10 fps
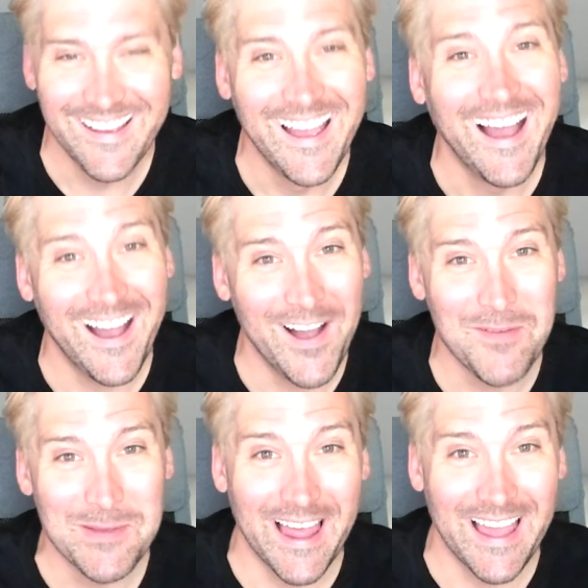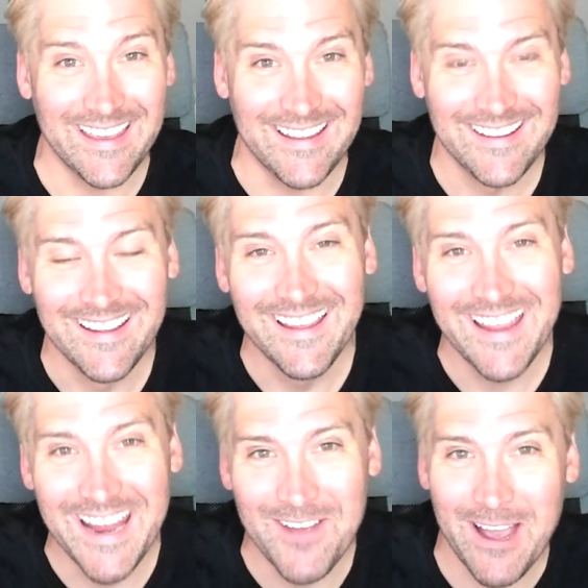I hope you like it.
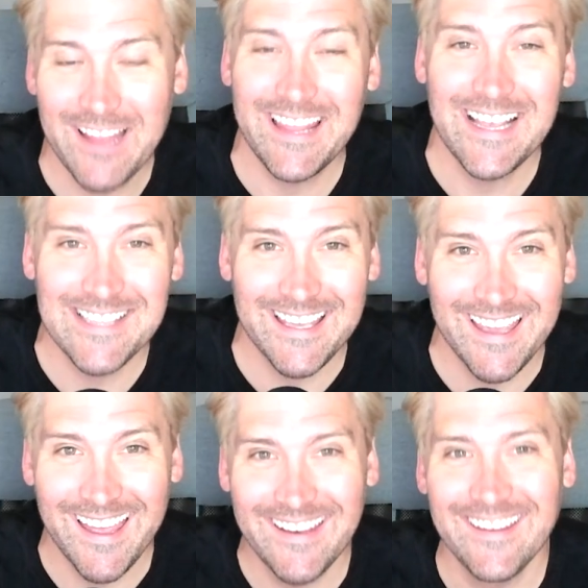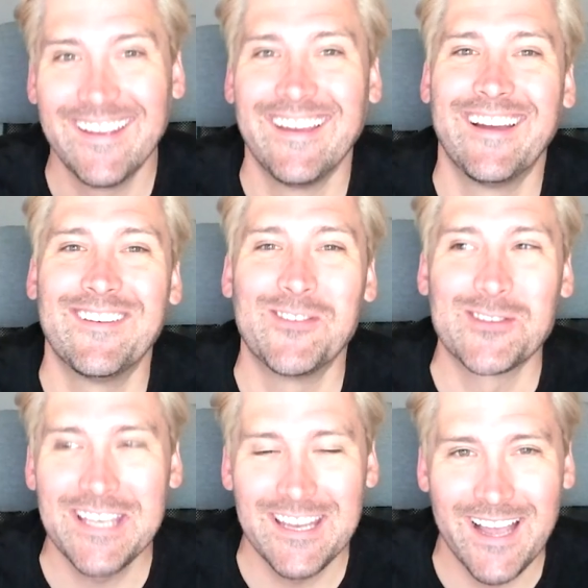Anyway, thanks again. We'll
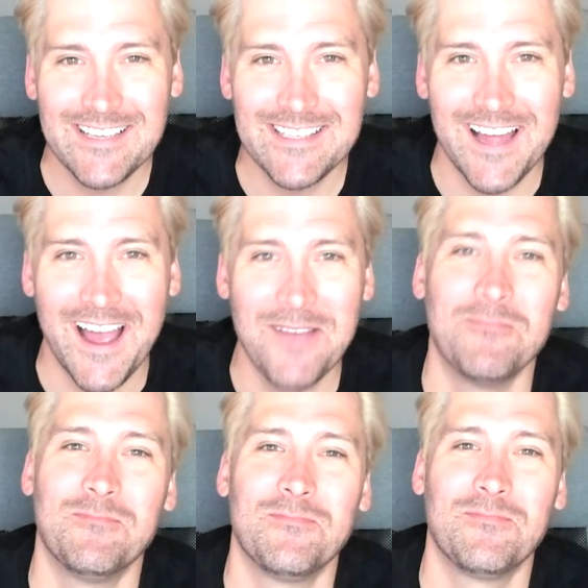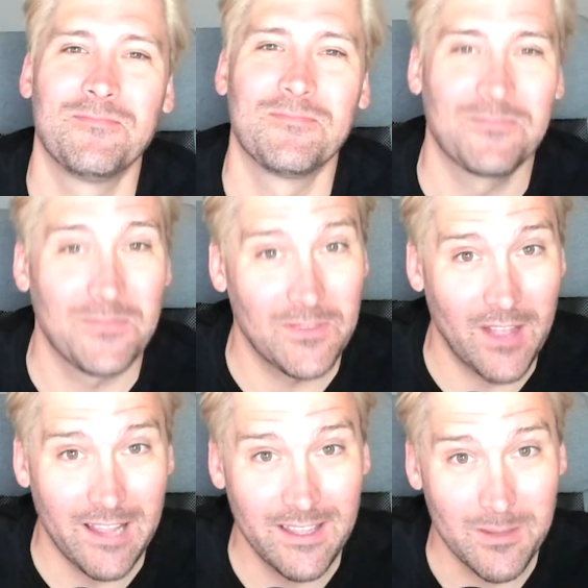see you next time. I
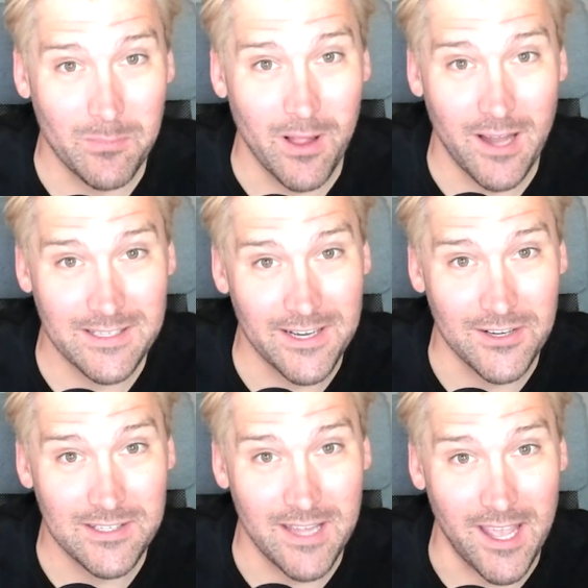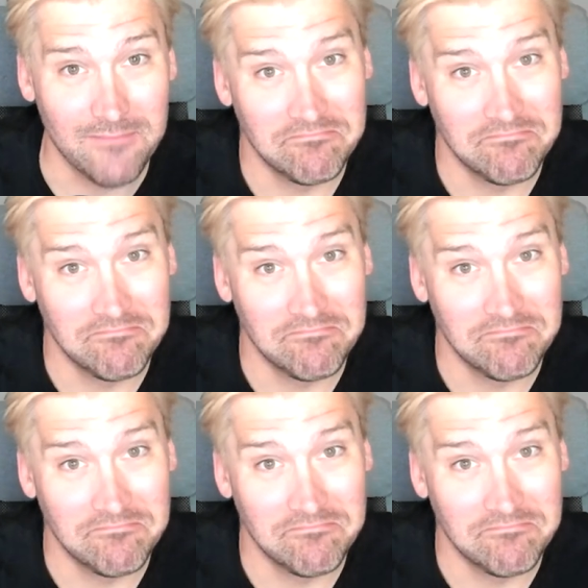think the blonde is here to stay.